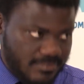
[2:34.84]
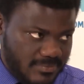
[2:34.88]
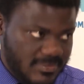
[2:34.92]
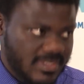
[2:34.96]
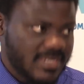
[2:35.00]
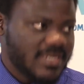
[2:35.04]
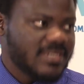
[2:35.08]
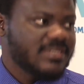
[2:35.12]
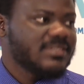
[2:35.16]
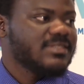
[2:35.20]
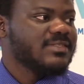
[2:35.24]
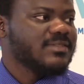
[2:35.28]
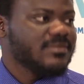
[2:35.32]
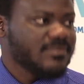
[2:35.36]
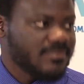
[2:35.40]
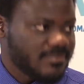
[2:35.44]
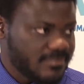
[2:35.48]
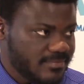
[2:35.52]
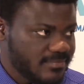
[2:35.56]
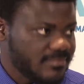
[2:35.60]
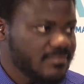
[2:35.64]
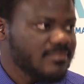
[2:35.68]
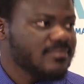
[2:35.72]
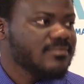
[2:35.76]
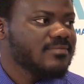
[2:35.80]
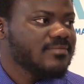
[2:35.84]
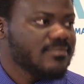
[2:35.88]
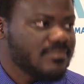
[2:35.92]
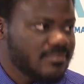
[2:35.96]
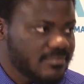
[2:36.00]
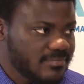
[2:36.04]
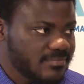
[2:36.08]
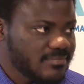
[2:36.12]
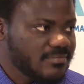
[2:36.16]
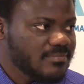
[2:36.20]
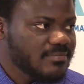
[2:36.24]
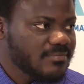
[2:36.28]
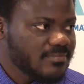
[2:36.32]
because yes. if you if you join
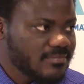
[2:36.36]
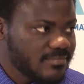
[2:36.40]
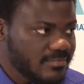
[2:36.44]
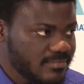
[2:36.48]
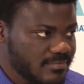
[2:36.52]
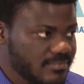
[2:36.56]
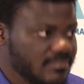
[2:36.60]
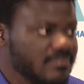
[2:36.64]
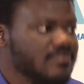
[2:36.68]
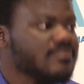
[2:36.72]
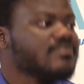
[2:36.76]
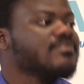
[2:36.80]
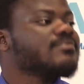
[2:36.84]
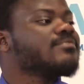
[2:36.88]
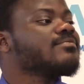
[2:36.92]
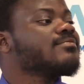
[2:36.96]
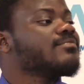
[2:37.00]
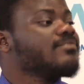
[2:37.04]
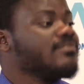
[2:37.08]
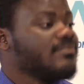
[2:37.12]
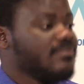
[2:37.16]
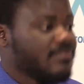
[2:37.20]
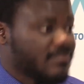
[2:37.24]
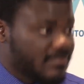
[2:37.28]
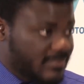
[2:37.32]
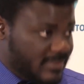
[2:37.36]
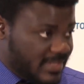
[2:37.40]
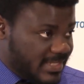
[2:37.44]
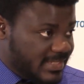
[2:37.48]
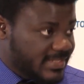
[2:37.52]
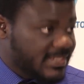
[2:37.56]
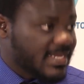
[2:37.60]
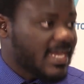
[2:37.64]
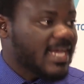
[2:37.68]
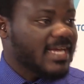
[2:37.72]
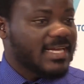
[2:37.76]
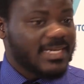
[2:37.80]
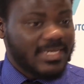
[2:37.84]
with them, they'll
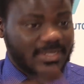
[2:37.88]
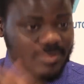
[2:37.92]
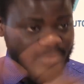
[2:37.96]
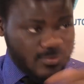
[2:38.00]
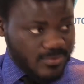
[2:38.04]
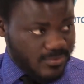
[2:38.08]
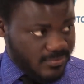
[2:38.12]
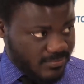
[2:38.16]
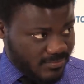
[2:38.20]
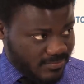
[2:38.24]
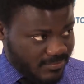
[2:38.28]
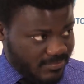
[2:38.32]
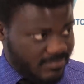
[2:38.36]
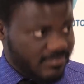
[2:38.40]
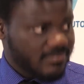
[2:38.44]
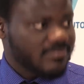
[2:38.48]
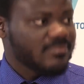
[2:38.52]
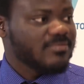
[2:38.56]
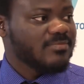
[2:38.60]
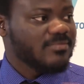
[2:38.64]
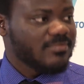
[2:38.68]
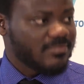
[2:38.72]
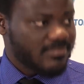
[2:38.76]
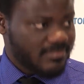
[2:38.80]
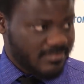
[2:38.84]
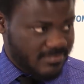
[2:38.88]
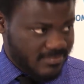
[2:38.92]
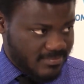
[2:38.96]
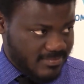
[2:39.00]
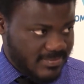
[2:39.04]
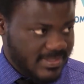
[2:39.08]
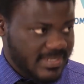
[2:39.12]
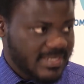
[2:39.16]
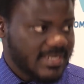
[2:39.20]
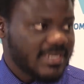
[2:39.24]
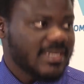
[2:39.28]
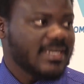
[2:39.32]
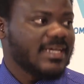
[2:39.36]
exactly. be able to help you get around.
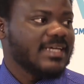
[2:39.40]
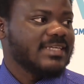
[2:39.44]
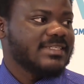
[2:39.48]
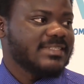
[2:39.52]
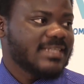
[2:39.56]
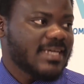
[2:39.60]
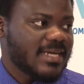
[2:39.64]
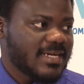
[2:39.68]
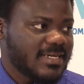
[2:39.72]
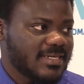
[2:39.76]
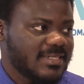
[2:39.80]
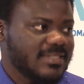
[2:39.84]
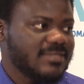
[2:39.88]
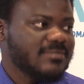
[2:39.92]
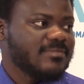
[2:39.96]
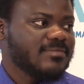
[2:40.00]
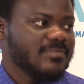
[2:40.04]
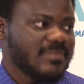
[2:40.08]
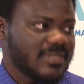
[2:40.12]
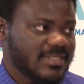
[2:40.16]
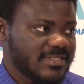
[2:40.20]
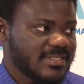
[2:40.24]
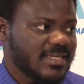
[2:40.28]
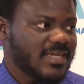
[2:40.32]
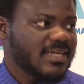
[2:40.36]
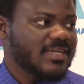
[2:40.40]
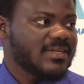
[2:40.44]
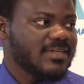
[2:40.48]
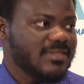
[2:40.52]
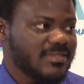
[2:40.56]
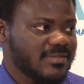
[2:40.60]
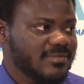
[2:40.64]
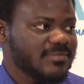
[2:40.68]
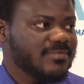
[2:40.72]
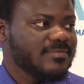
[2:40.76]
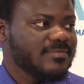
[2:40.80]
around exactly, exactly.